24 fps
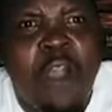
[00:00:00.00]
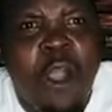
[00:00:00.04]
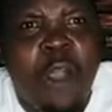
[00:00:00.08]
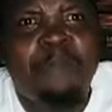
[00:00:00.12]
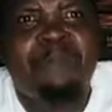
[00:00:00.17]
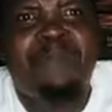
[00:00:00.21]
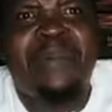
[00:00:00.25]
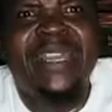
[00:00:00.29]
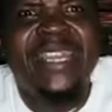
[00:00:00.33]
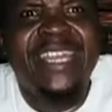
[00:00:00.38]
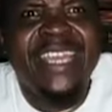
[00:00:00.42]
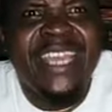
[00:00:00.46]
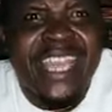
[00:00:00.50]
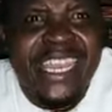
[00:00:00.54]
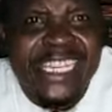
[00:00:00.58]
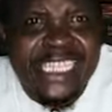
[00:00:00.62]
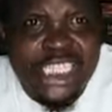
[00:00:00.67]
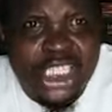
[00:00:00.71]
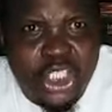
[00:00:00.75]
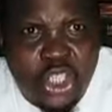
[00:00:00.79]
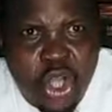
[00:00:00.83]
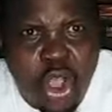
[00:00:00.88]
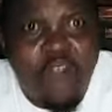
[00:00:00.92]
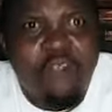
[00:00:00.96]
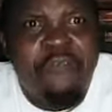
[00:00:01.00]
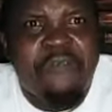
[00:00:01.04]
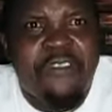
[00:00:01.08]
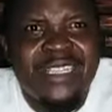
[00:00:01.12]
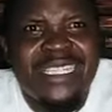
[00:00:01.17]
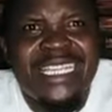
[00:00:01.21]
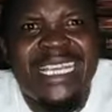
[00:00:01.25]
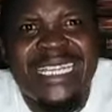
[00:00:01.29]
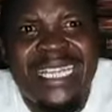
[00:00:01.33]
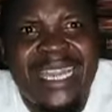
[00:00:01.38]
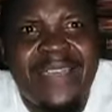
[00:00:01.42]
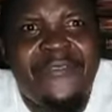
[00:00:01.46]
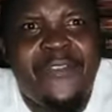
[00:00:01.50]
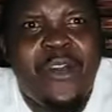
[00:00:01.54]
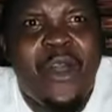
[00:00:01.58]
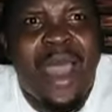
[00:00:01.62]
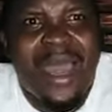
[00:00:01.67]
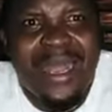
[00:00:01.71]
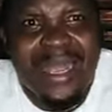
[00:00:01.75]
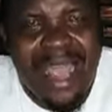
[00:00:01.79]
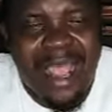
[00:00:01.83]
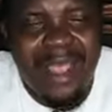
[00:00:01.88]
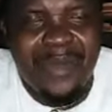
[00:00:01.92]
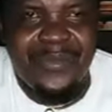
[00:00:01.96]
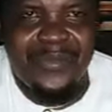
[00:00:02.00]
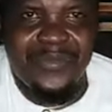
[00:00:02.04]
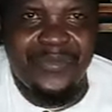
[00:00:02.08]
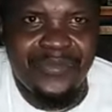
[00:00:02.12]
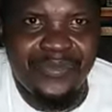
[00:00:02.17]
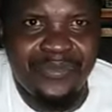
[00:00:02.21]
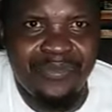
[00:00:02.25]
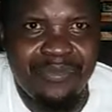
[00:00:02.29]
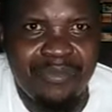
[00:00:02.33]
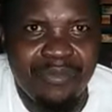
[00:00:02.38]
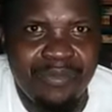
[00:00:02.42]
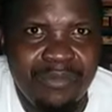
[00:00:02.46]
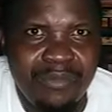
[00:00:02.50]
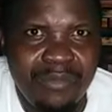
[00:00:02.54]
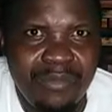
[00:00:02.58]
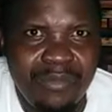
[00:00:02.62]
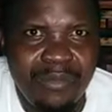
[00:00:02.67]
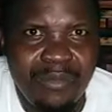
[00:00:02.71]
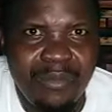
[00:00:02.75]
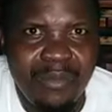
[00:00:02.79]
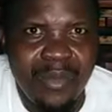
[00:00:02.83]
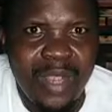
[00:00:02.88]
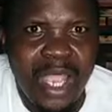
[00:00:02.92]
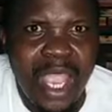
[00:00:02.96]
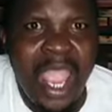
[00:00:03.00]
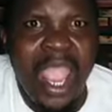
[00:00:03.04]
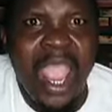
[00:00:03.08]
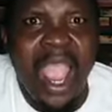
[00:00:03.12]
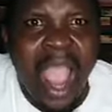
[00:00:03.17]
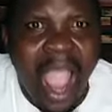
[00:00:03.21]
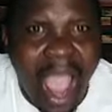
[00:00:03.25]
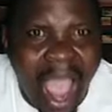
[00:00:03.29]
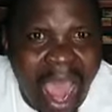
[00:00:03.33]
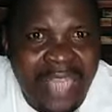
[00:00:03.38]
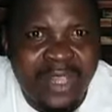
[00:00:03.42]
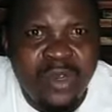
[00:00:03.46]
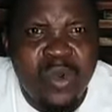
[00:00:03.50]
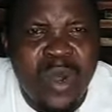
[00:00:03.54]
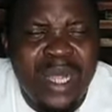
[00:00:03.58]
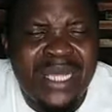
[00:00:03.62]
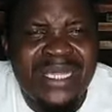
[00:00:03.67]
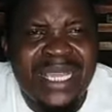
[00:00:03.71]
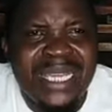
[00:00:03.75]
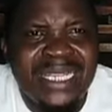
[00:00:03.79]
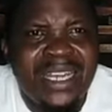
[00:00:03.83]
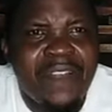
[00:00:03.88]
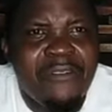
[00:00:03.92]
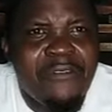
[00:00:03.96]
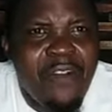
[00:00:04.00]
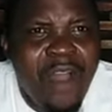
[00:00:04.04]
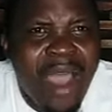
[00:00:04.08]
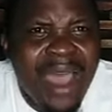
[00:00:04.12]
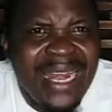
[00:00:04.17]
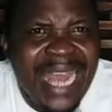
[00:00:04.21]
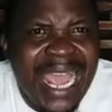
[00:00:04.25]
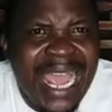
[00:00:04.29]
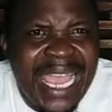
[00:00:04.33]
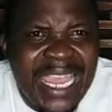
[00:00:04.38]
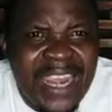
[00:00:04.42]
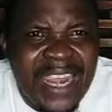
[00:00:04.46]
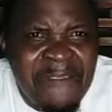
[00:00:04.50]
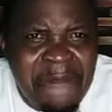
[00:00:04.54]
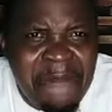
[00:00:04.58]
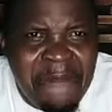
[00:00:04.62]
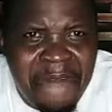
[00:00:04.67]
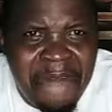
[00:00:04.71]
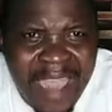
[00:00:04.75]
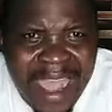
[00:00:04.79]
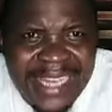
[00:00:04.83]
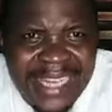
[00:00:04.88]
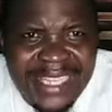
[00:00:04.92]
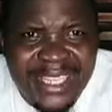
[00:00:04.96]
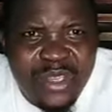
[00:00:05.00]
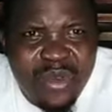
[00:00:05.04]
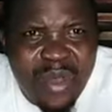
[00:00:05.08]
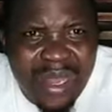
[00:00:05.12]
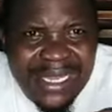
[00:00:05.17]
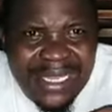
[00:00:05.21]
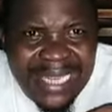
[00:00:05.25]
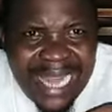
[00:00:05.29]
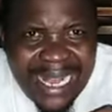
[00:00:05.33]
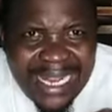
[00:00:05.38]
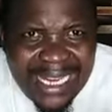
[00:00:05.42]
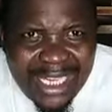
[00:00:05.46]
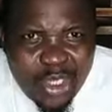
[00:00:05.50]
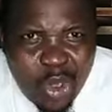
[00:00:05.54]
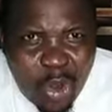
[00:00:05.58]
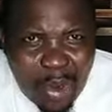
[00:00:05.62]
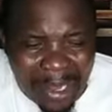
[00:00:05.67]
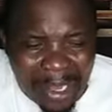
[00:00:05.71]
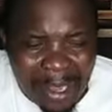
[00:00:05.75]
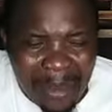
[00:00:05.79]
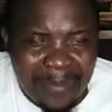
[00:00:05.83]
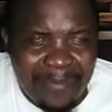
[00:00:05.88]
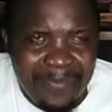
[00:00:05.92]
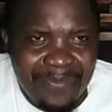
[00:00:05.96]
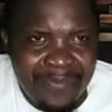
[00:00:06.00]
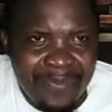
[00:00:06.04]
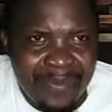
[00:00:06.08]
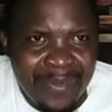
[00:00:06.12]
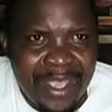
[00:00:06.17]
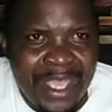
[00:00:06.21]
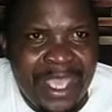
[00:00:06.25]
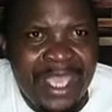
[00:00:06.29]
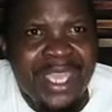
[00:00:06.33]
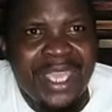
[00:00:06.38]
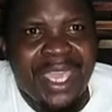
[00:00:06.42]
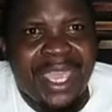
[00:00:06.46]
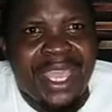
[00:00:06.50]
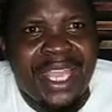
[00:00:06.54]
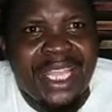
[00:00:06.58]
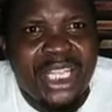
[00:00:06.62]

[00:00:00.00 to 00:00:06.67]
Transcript: opening a door for the devourer. And when the devourer invades your territory, he